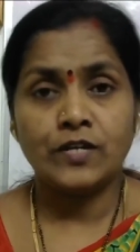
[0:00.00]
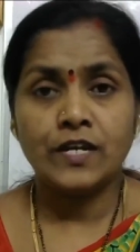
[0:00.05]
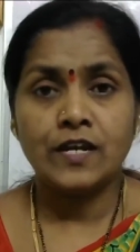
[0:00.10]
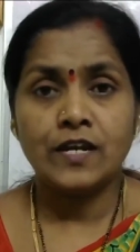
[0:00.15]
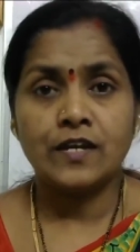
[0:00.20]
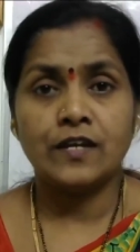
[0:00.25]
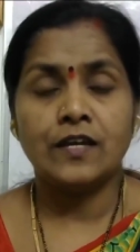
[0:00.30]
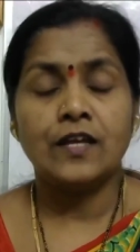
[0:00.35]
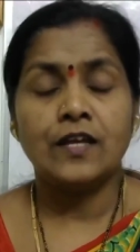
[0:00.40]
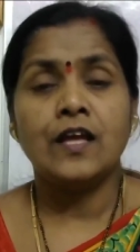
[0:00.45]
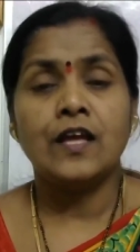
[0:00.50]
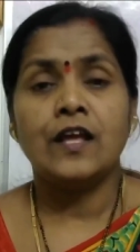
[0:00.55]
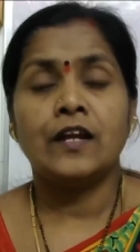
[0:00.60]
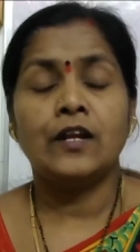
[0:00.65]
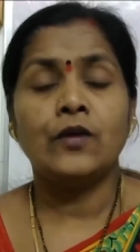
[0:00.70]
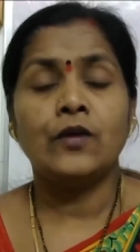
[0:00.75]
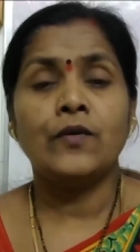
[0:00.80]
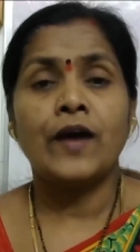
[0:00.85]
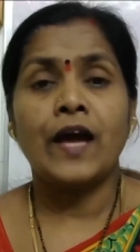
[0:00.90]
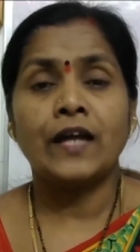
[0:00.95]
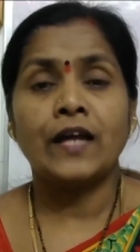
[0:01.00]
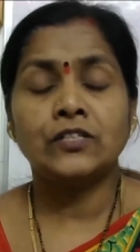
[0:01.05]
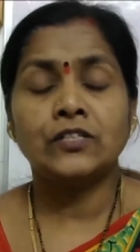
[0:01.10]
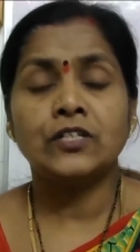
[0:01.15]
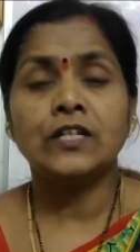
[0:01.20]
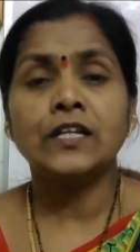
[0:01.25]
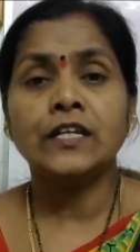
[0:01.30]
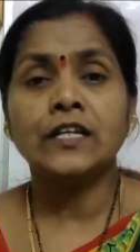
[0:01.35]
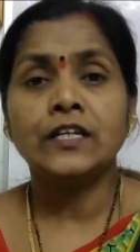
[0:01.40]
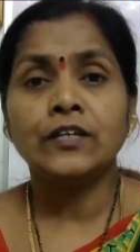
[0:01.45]
Okay, now
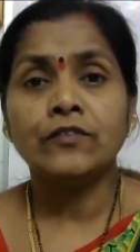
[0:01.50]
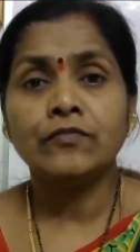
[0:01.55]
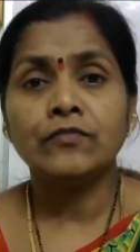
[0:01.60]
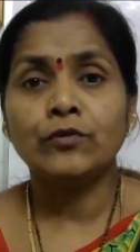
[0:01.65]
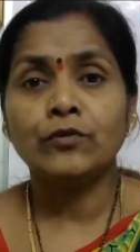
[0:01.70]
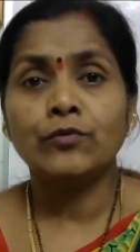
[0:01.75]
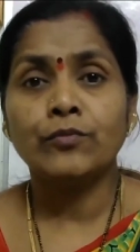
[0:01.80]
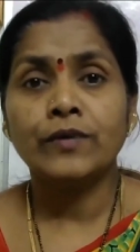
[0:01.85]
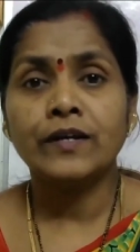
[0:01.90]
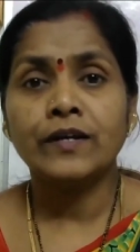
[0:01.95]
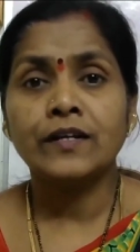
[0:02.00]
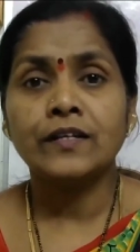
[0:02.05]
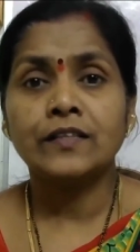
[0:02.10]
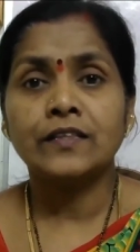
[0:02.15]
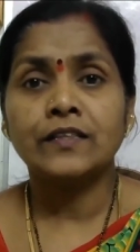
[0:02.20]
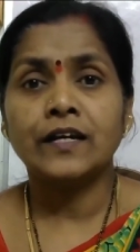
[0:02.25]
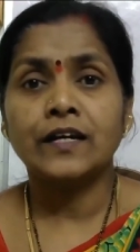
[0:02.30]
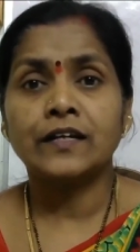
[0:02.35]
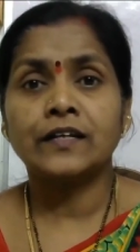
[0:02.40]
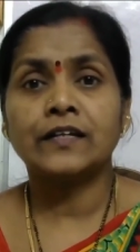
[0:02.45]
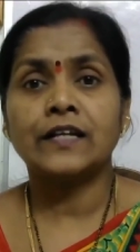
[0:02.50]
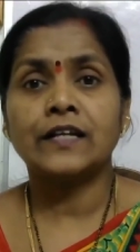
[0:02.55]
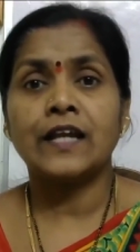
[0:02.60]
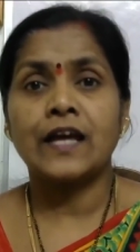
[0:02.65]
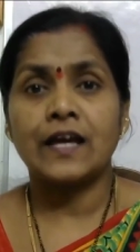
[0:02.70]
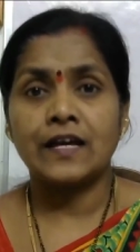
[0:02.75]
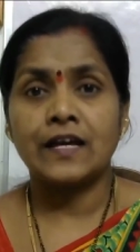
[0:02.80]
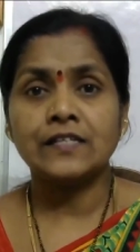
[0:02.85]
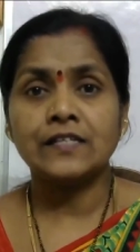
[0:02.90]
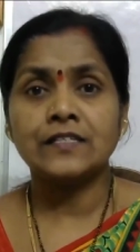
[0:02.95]
actually if you were in the
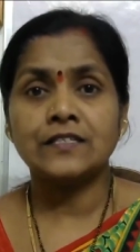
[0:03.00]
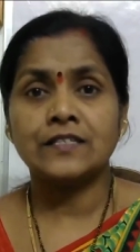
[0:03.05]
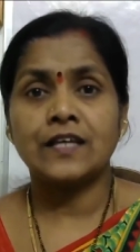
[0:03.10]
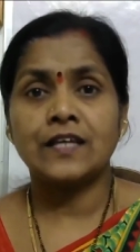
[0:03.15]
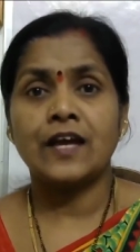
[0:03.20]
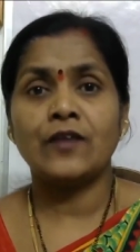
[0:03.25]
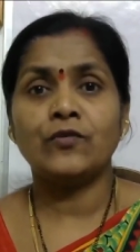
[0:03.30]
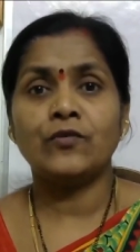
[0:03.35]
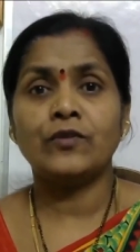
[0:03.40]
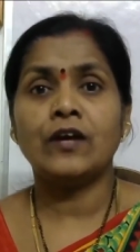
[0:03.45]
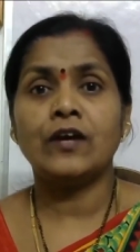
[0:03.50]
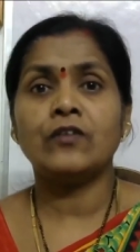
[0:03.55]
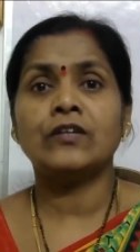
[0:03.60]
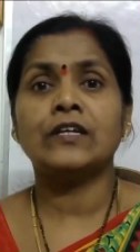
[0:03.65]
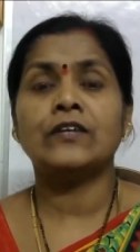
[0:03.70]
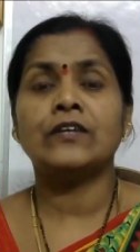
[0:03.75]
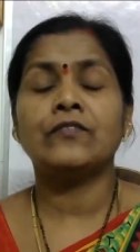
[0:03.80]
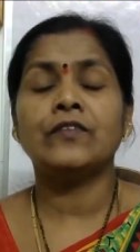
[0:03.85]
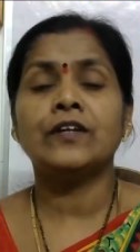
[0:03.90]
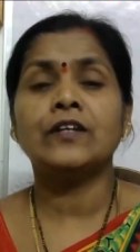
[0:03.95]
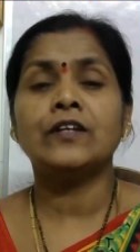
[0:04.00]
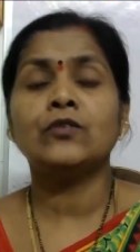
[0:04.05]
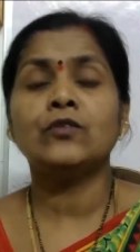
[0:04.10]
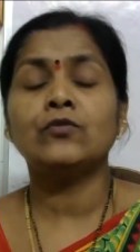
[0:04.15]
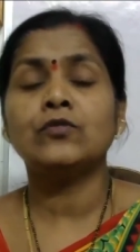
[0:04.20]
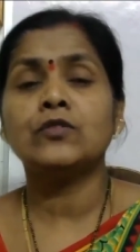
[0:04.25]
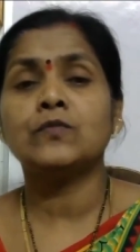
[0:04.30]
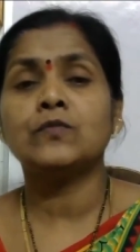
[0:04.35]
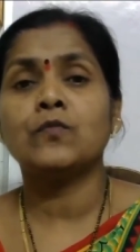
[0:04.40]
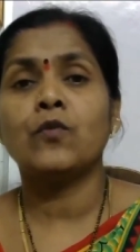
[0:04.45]
class, I would have given
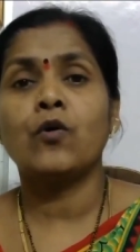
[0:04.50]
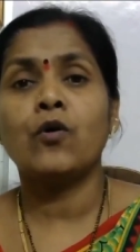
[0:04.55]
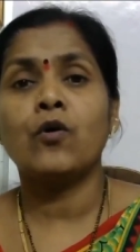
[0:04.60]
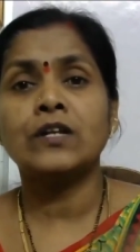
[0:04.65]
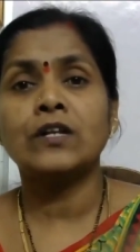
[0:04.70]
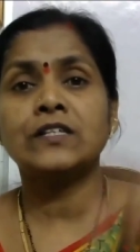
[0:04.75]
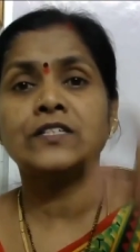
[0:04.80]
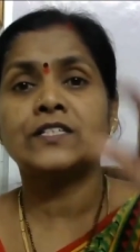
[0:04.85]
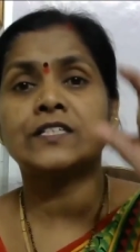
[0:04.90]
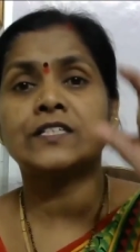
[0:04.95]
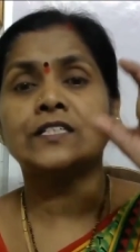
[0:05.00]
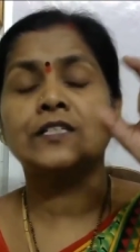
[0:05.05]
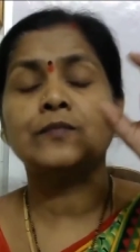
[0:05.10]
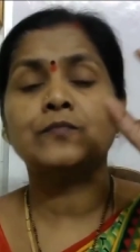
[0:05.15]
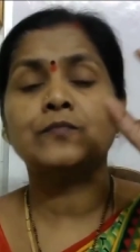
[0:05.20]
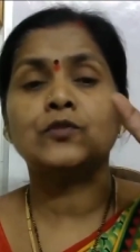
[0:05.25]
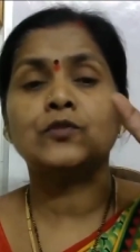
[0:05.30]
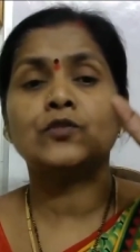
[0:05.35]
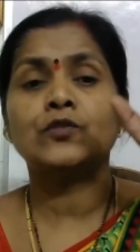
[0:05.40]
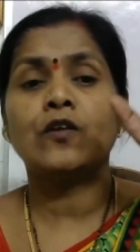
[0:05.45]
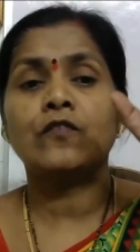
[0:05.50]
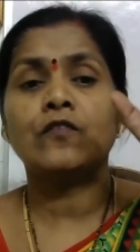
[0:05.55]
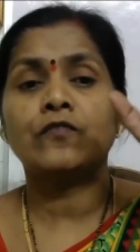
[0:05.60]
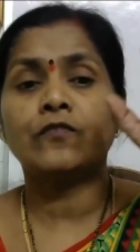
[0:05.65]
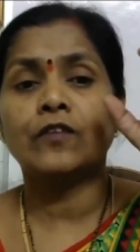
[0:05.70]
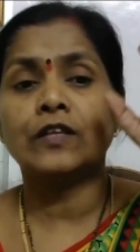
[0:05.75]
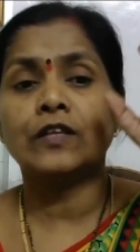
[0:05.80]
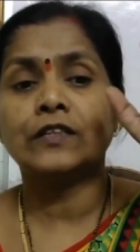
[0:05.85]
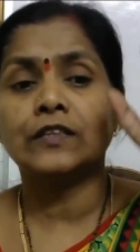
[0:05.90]
you small strips of